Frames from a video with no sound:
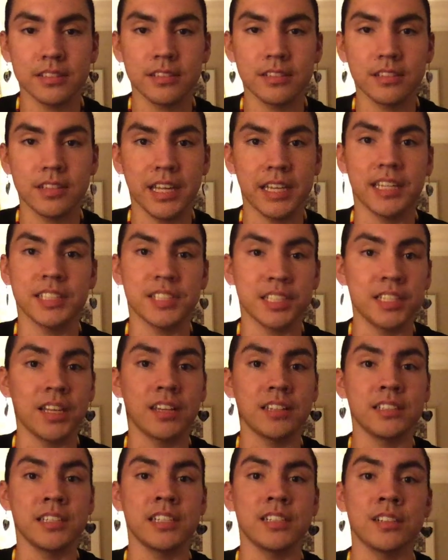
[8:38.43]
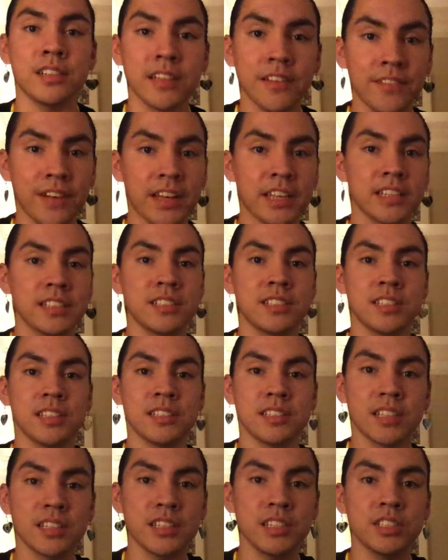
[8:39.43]
Like it's a done deal. If I
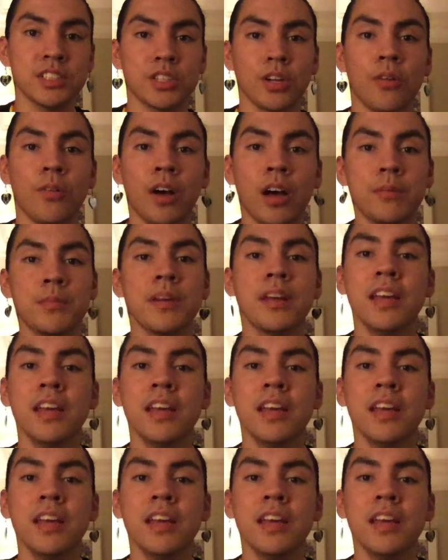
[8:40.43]
consistently show up,